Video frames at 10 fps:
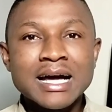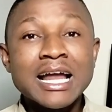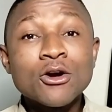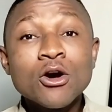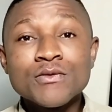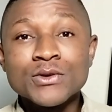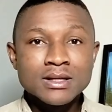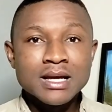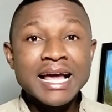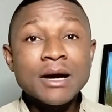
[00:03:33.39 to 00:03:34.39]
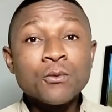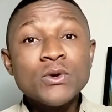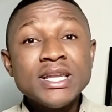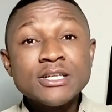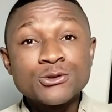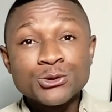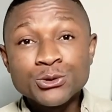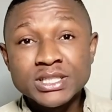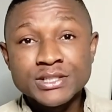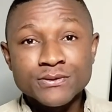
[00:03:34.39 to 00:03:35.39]
I love you. I am willing to do
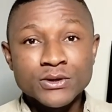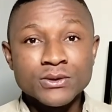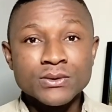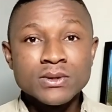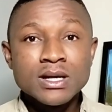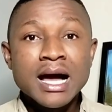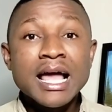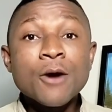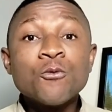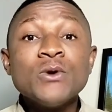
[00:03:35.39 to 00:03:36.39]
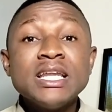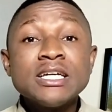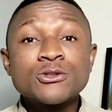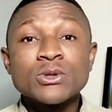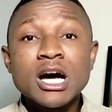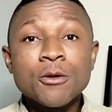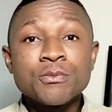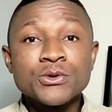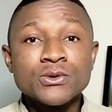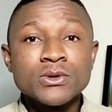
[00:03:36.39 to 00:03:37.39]
this for you. I am willing to help you.